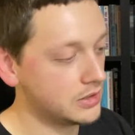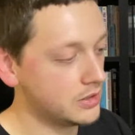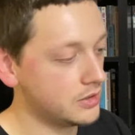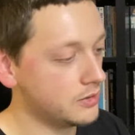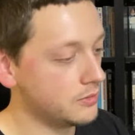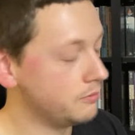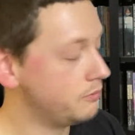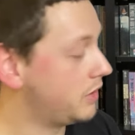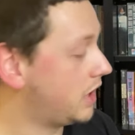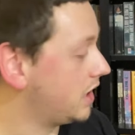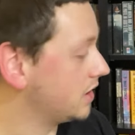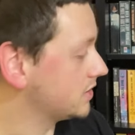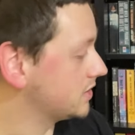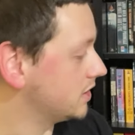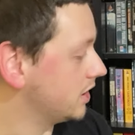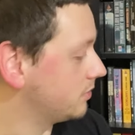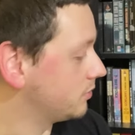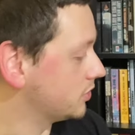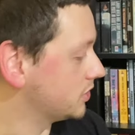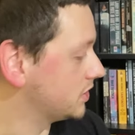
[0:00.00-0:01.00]
boxed
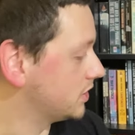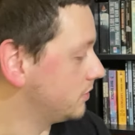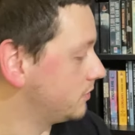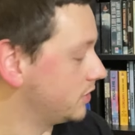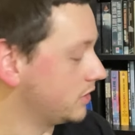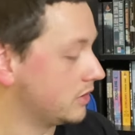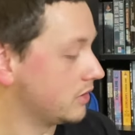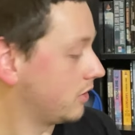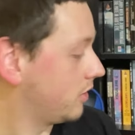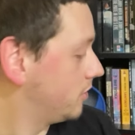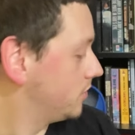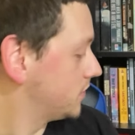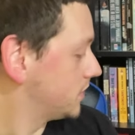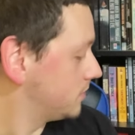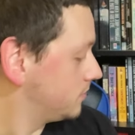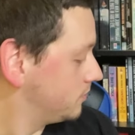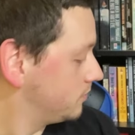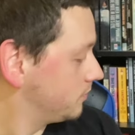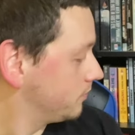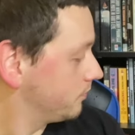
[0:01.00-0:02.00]
up or something, or I was
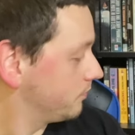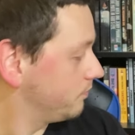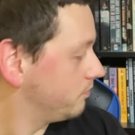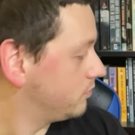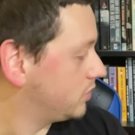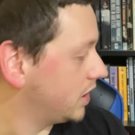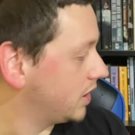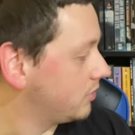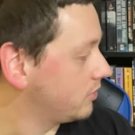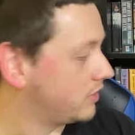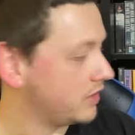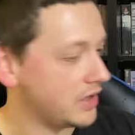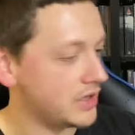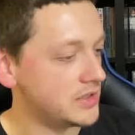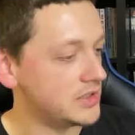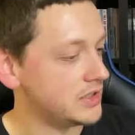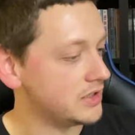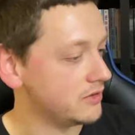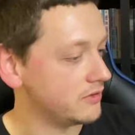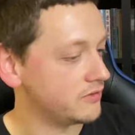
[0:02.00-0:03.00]
playing with the
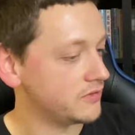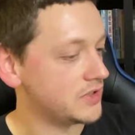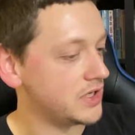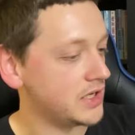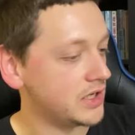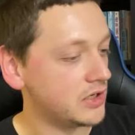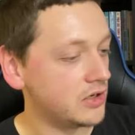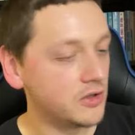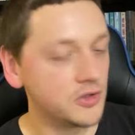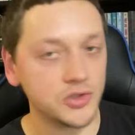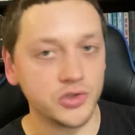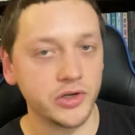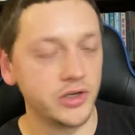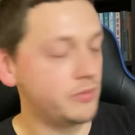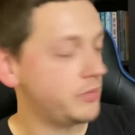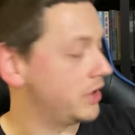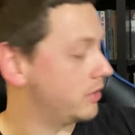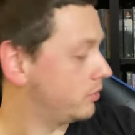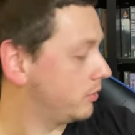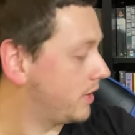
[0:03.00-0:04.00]
idea of taking all the trade
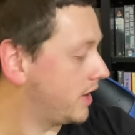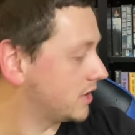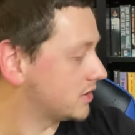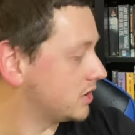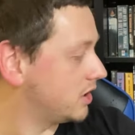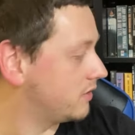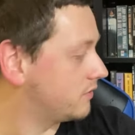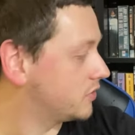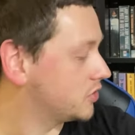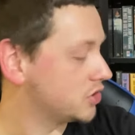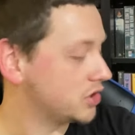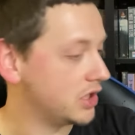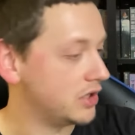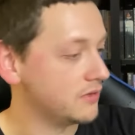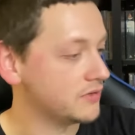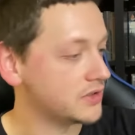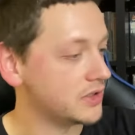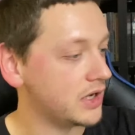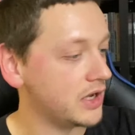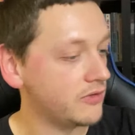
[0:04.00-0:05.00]
paperbacks off the
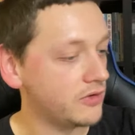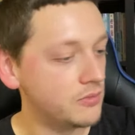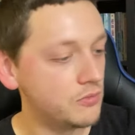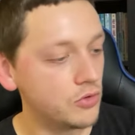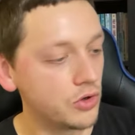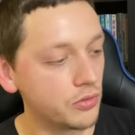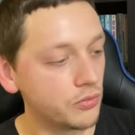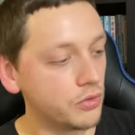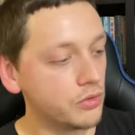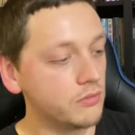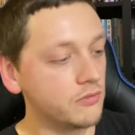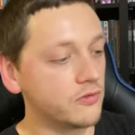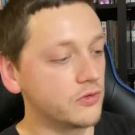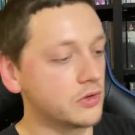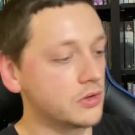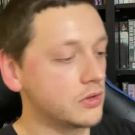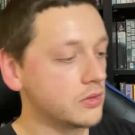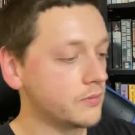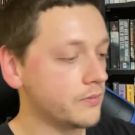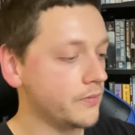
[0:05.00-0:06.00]
shelves and having more room
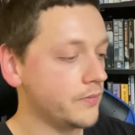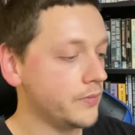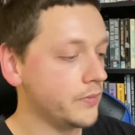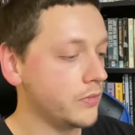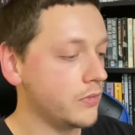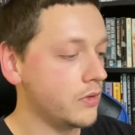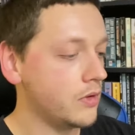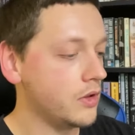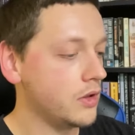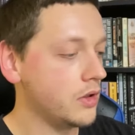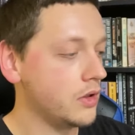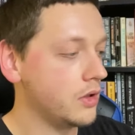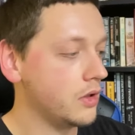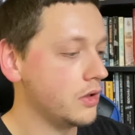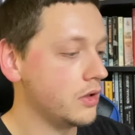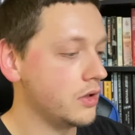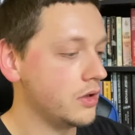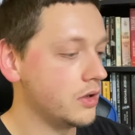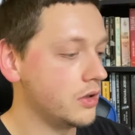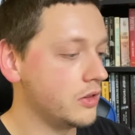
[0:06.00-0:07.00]
for
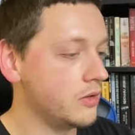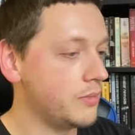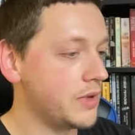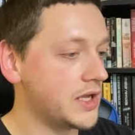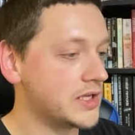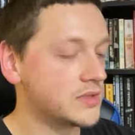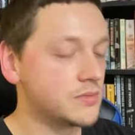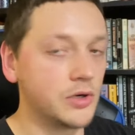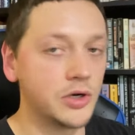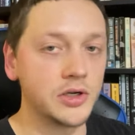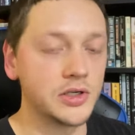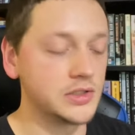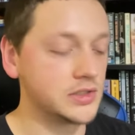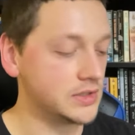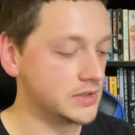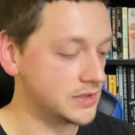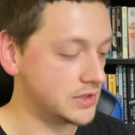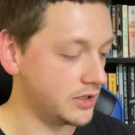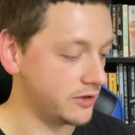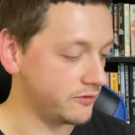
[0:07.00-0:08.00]
the mass markets and
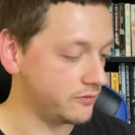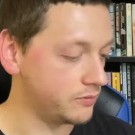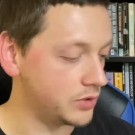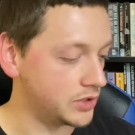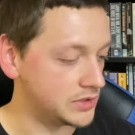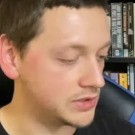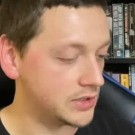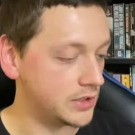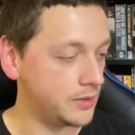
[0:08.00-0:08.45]
stuff. But